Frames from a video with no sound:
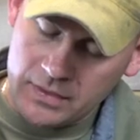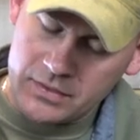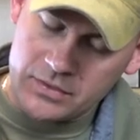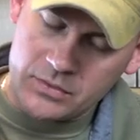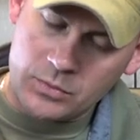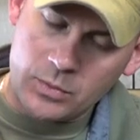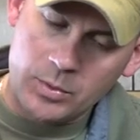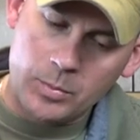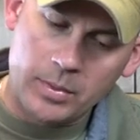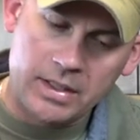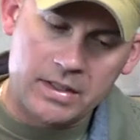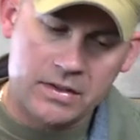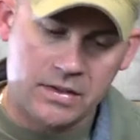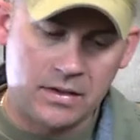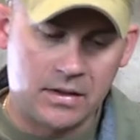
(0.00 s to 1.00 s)
this is what
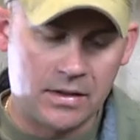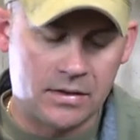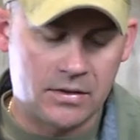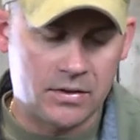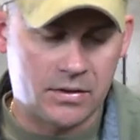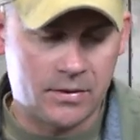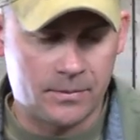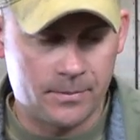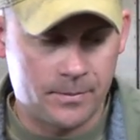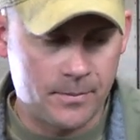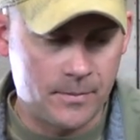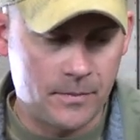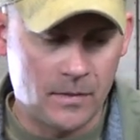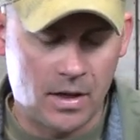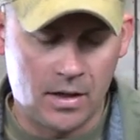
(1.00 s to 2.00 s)
makes this,
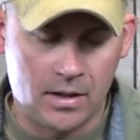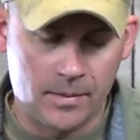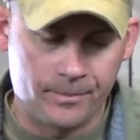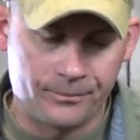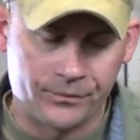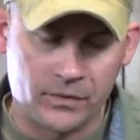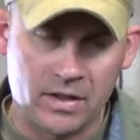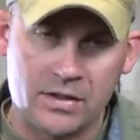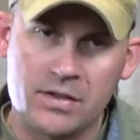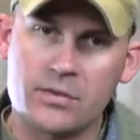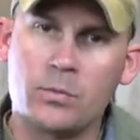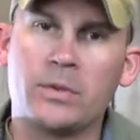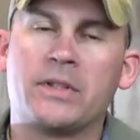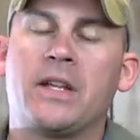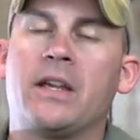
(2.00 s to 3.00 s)
um, this
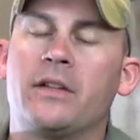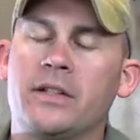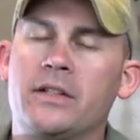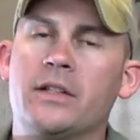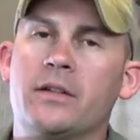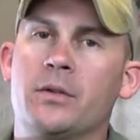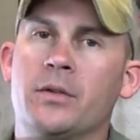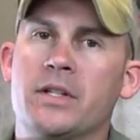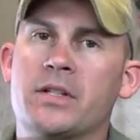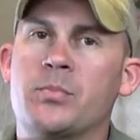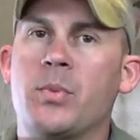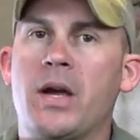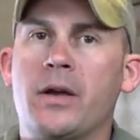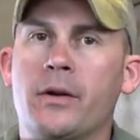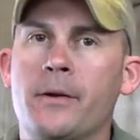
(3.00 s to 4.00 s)
is what Kelly did on this
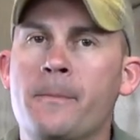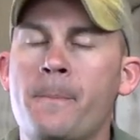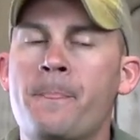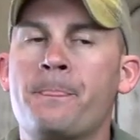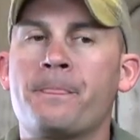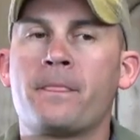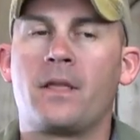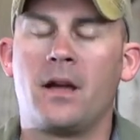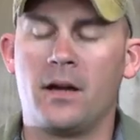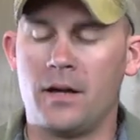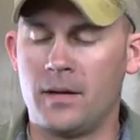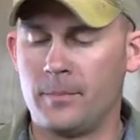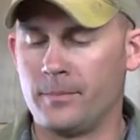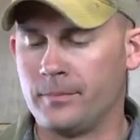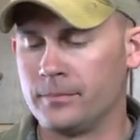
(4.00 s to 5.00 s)
pattern.
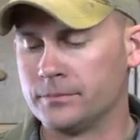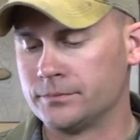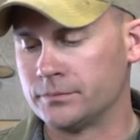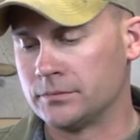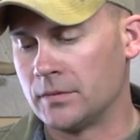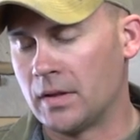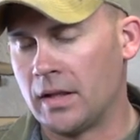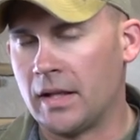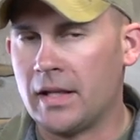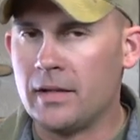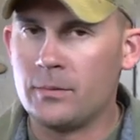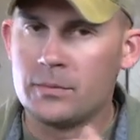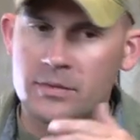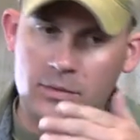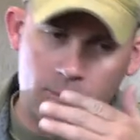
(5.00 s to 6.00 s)
Um,
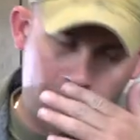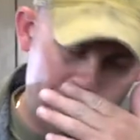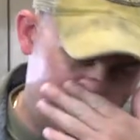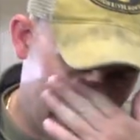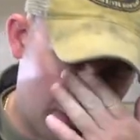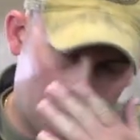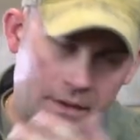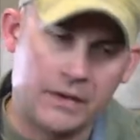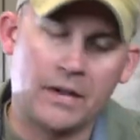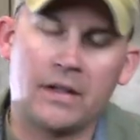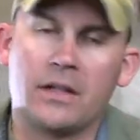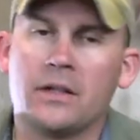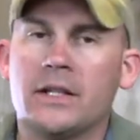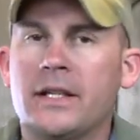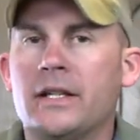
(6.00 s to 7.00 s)
he was the one that
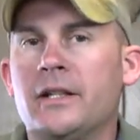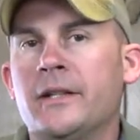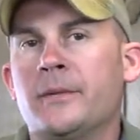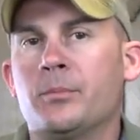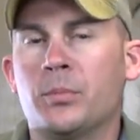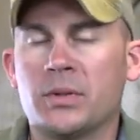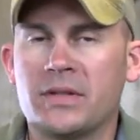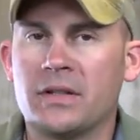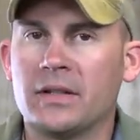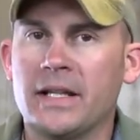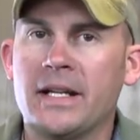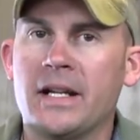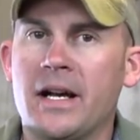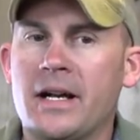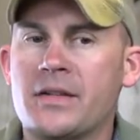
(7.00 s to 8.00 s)
articulated it, put the
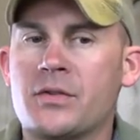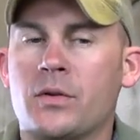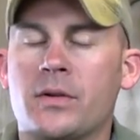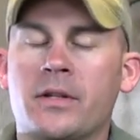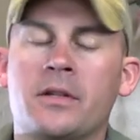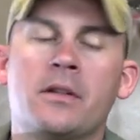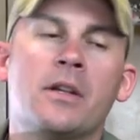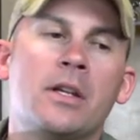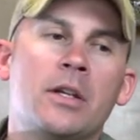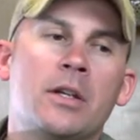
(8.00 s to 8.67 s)
lead eyes on it.